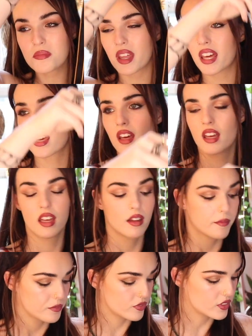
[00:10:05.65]
Like
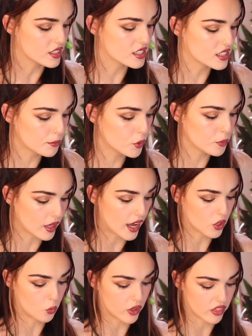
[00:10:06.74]
the simple black
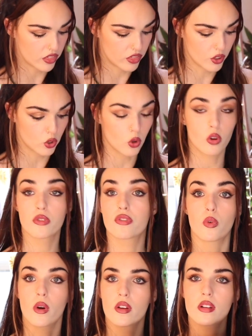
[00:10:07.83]
with the gold
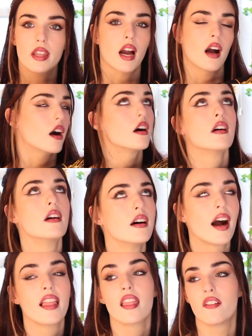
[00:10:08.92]
foil, like, oh,
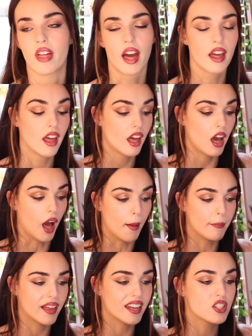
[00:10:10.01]
I love that.
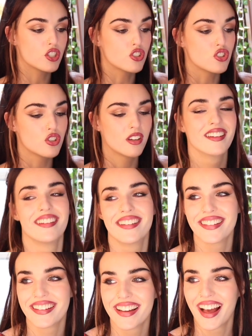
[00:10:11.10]
And
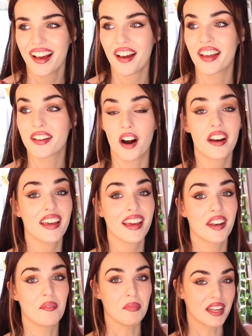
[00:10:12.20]
I got it and
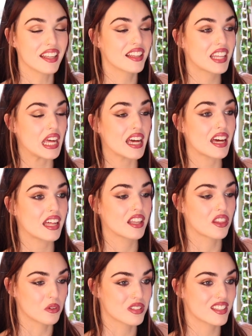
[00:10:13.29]
immediately
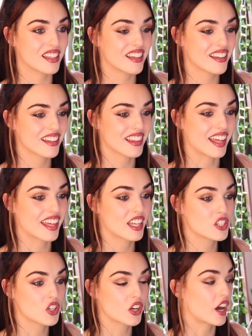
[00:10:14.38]
Lucy like
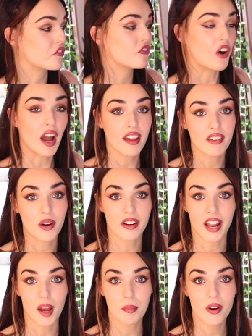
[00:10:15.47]
took a 5-hour
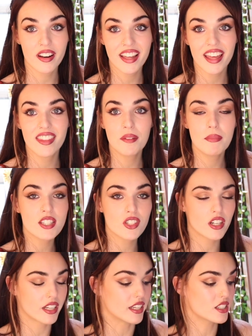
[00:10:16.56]
nap on it, and then Mister
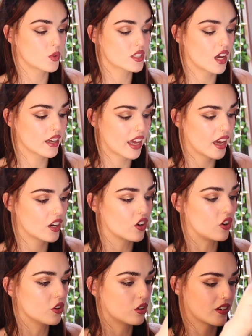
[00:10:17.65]
did. So it's got cat hair
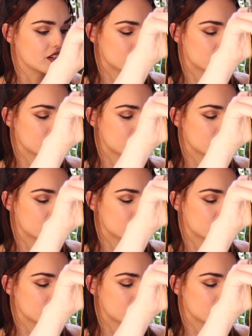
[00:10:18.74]
all over it.